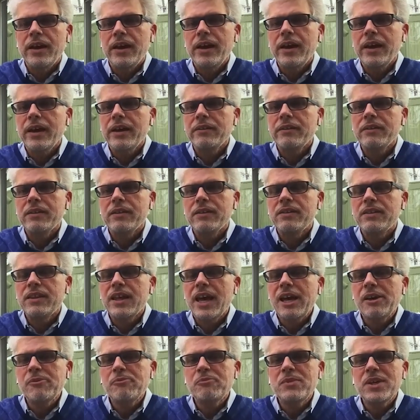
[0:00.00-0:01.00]
And
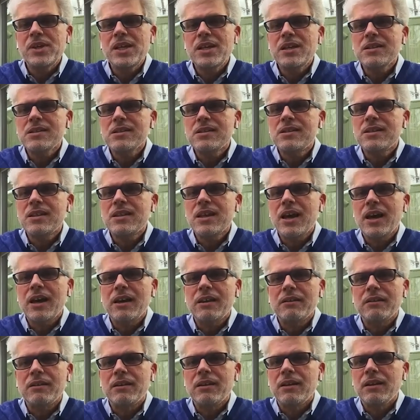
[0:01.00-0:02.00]
that means
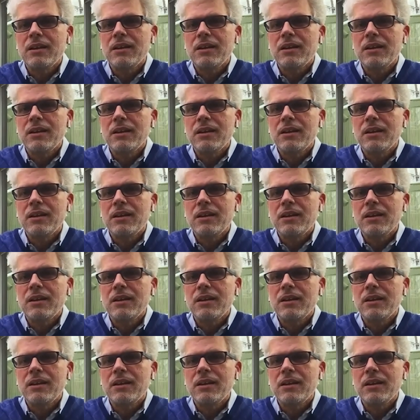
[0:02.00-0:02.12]
that